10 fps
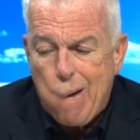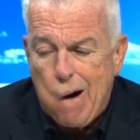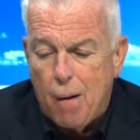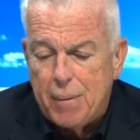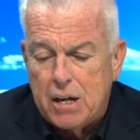
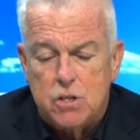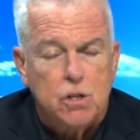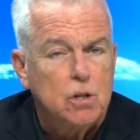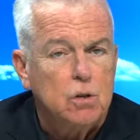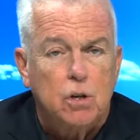um, because
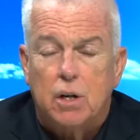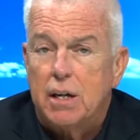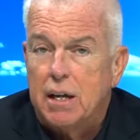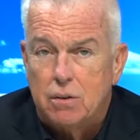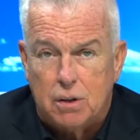you, you're going
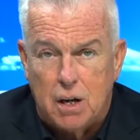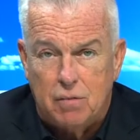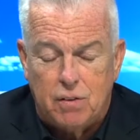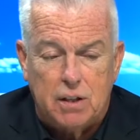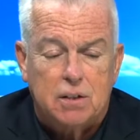to get into a
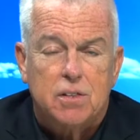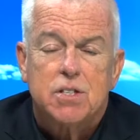conflict.